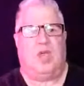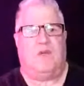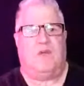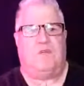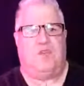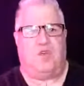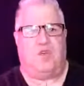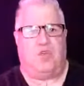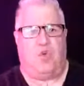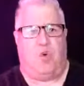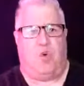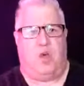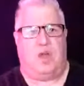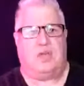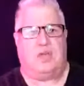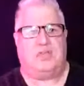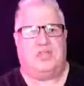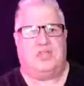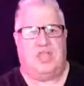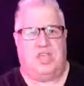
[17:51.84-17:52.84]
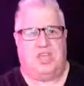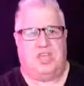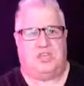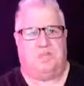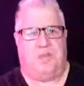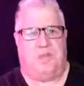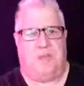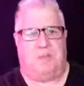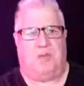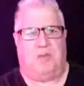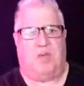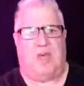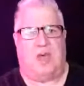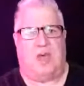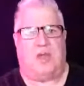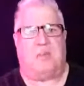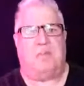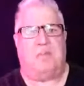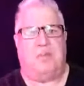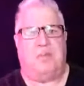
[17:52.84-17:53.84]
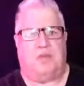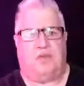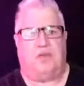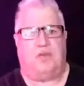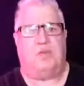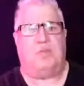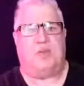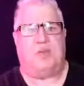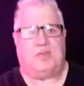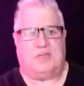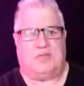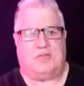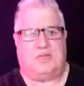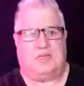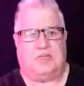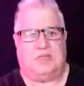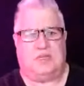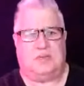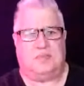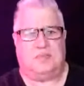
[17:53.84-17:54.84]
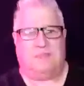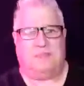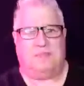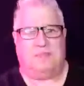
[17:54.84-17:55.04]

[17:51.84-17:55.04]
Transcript: if you're going to teach people how to build a business,